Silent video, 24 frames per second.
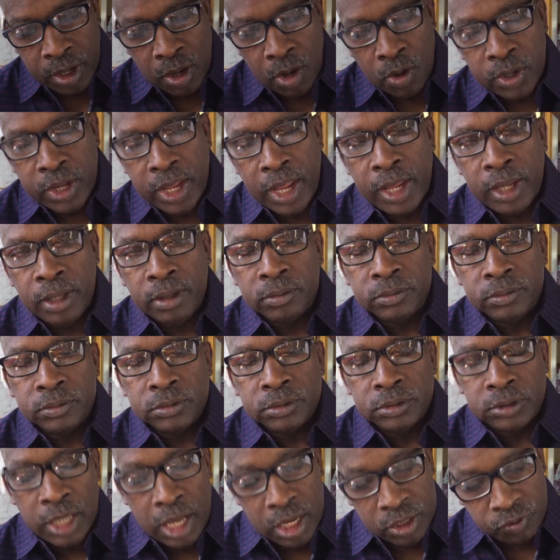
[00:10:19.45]
Okay,
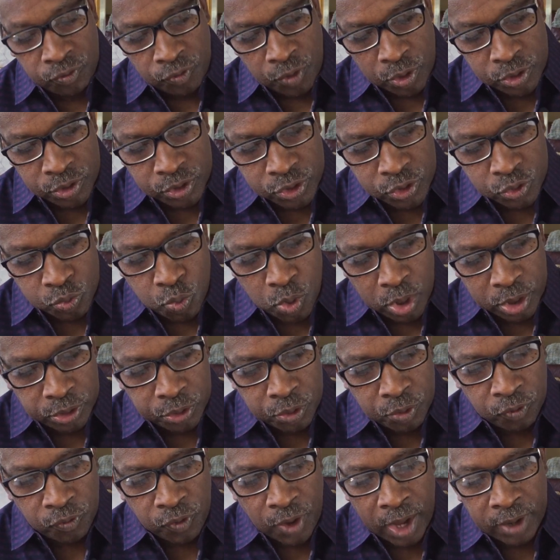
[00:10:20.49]
that's verses 1
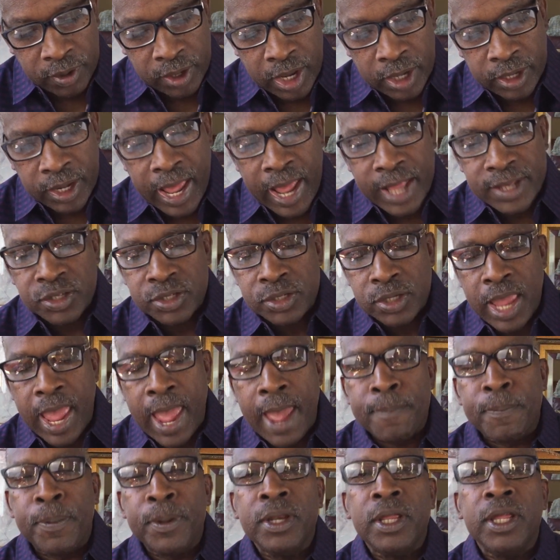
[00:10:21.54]
through 5. Now that's
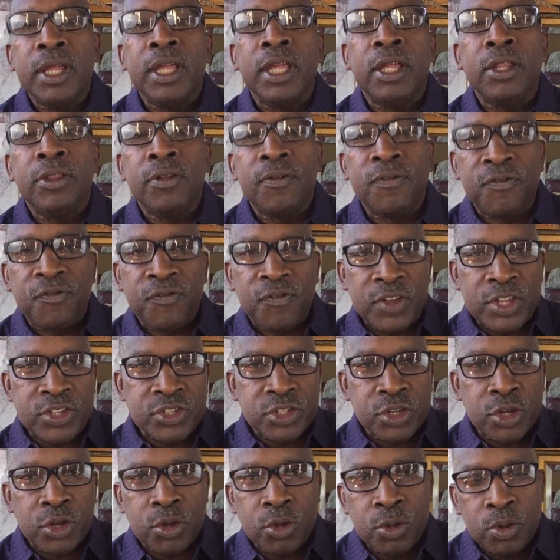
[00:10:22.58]
happening in the
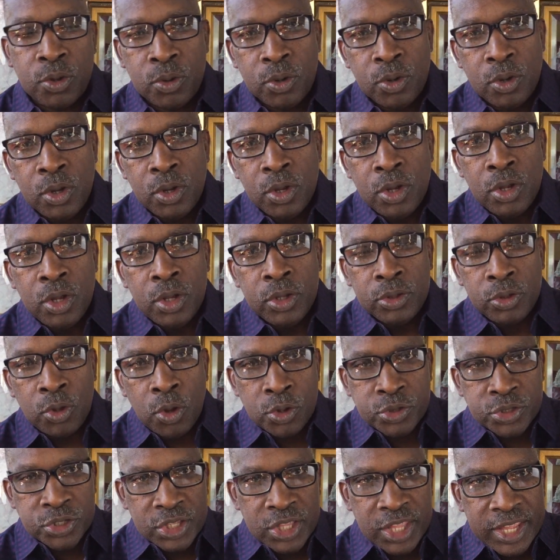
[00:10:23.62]
physical.
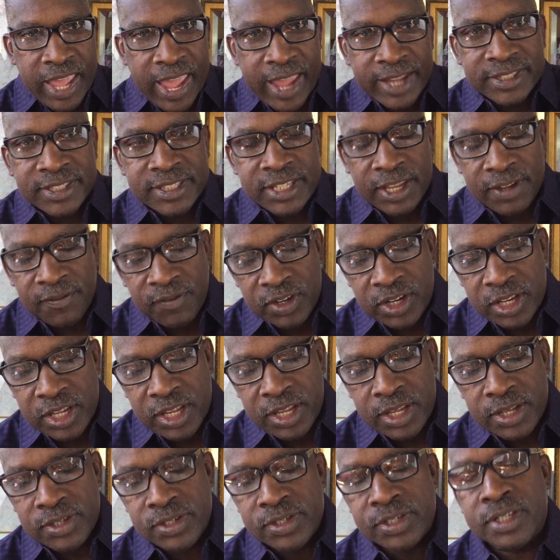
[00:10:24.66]
Those are the
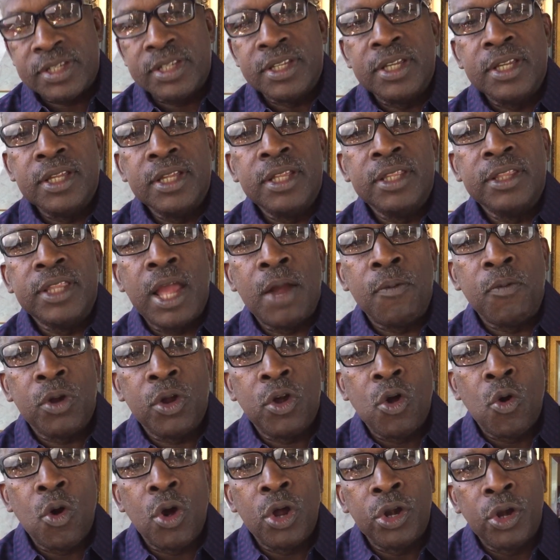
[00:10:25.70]
activities that were
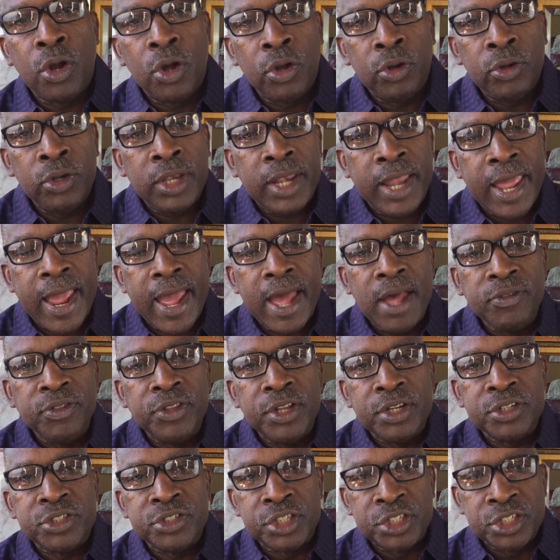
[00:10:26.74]
going on. Now
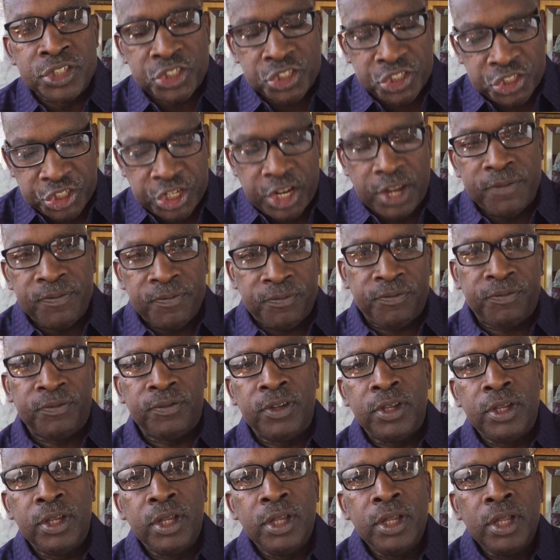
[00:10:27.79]
there's a shift
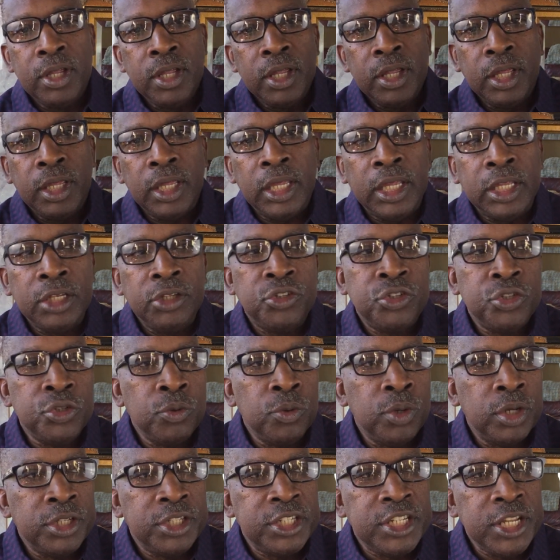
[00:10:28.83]

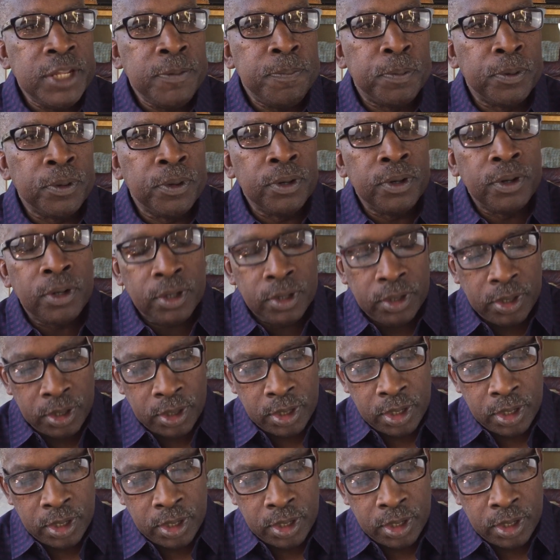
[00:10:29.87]
into a deeper